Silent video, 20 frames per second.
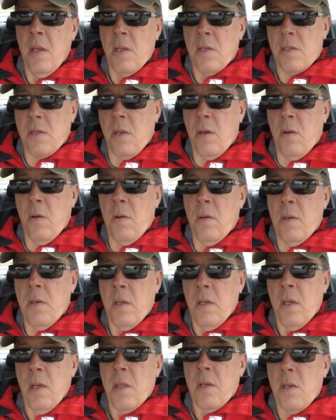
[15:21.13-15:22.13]
So
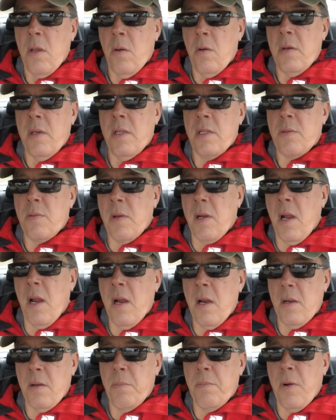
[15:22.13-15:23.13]
don't
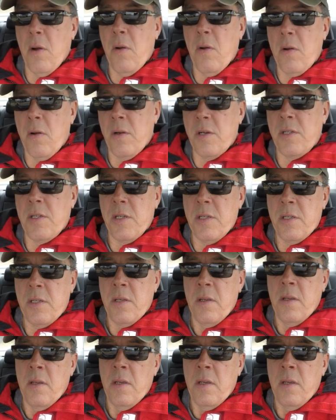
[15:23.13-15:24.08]
disregard brokerages.